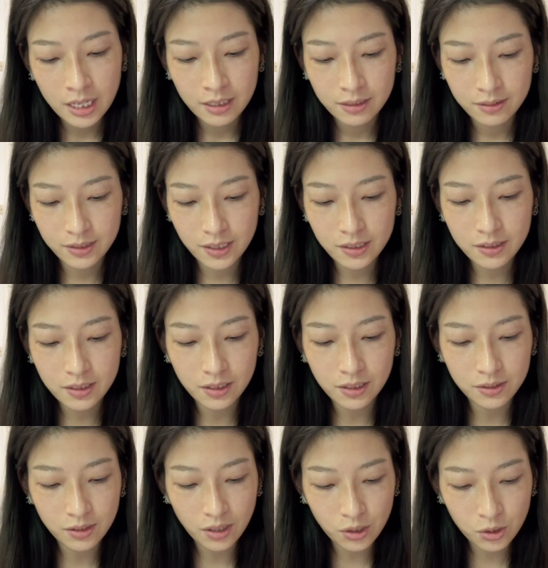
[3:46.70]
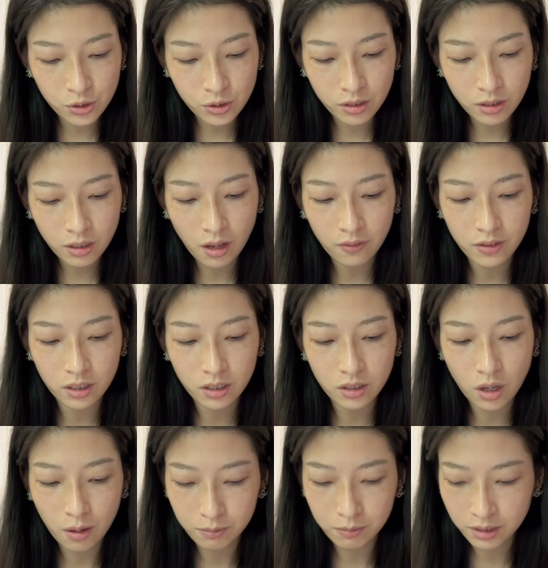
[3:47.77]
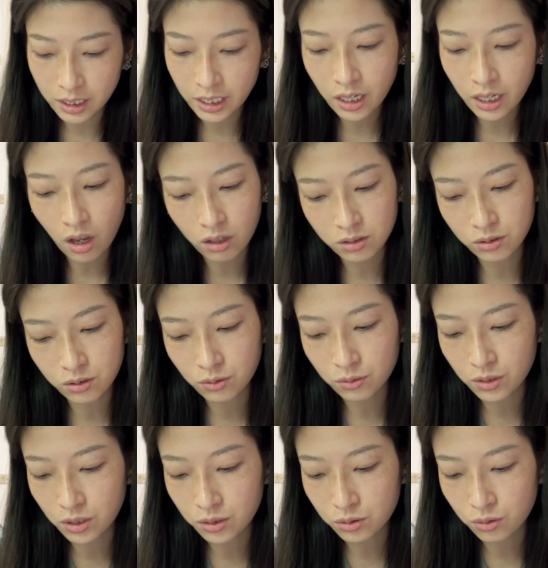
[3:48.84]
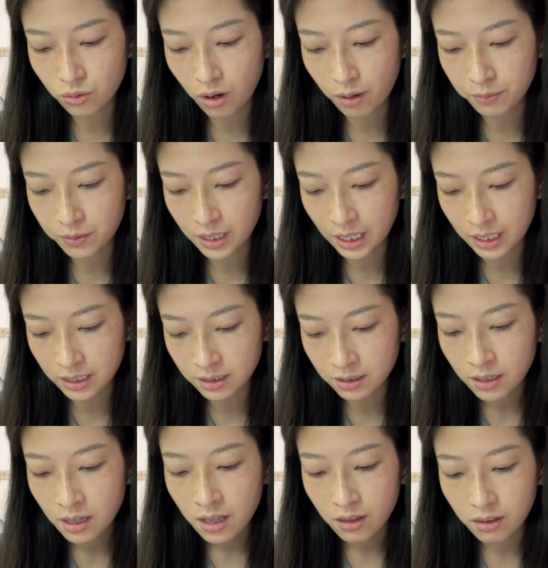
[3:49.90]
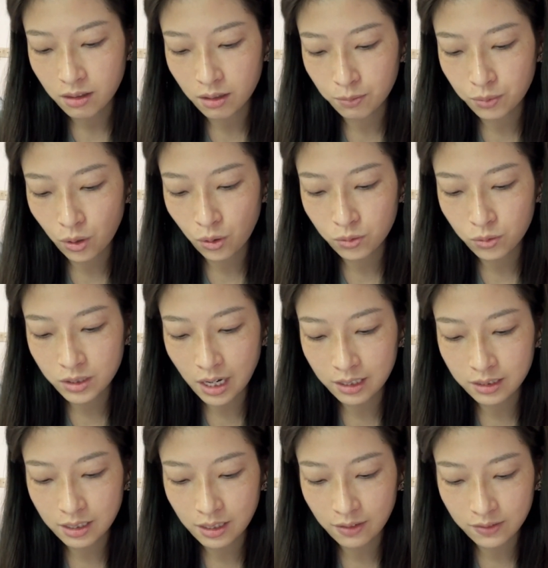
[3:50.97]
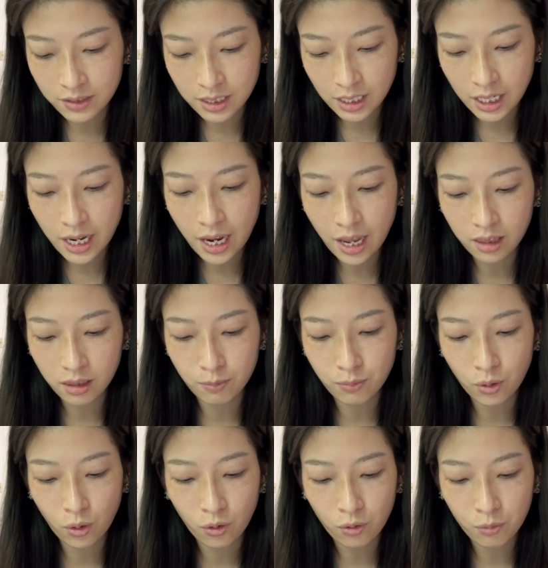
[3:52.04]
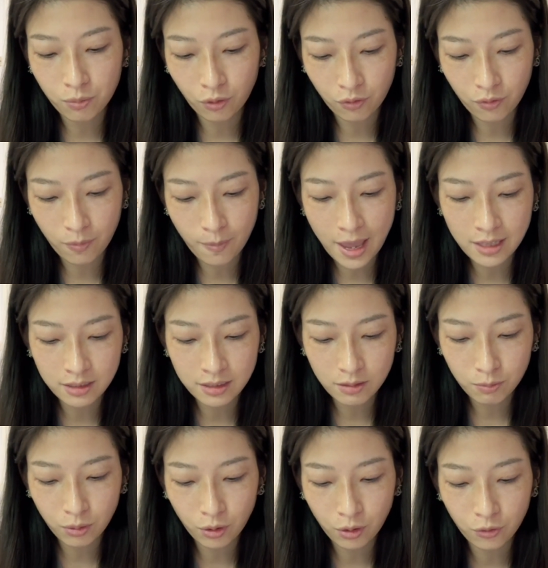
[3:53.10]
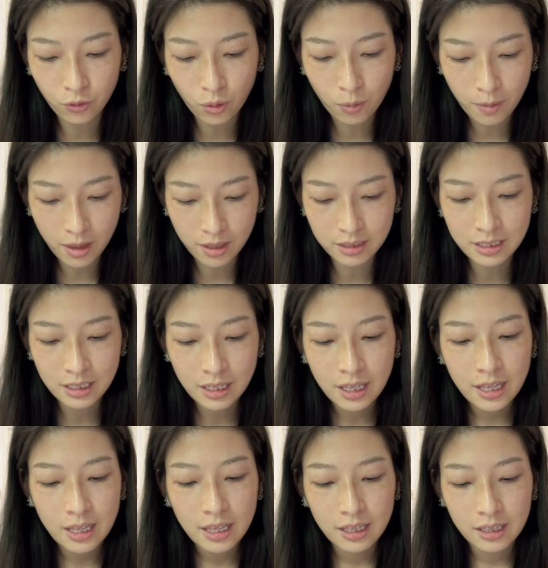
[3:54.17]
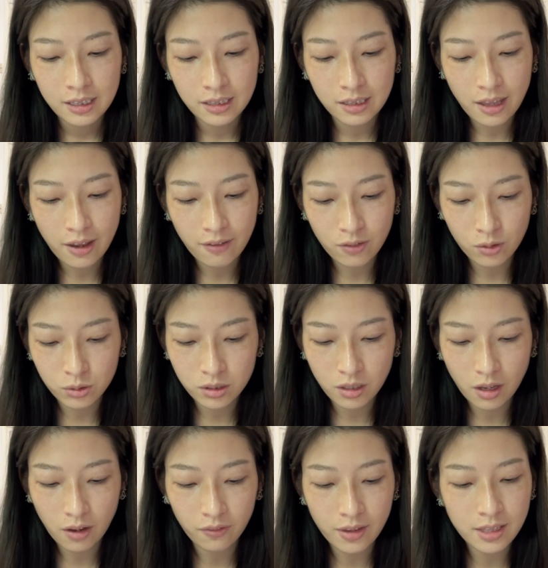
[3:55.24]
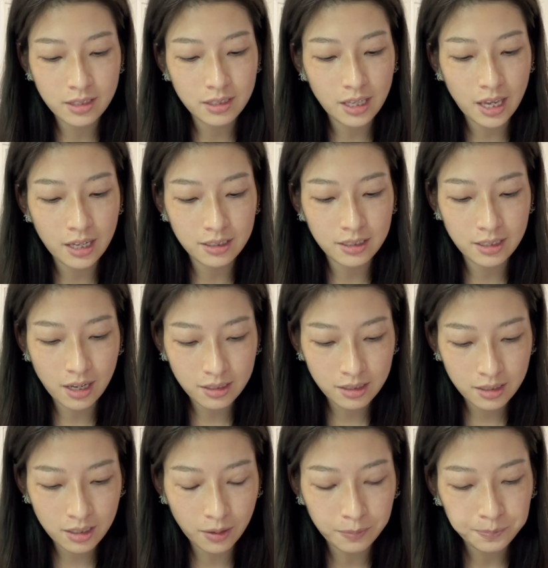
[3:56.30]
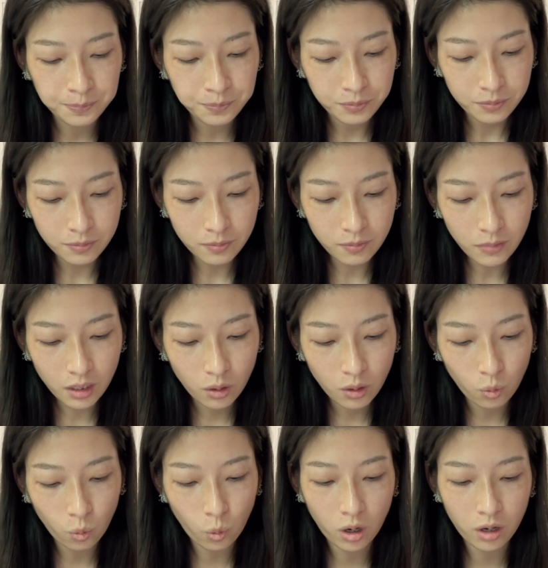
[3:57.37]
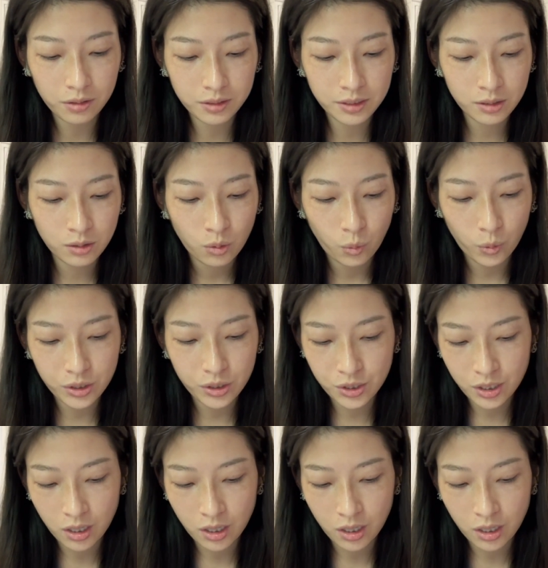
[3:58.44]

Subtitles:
This decision of the company also disrupted the productivity and performance levels of its existing works, which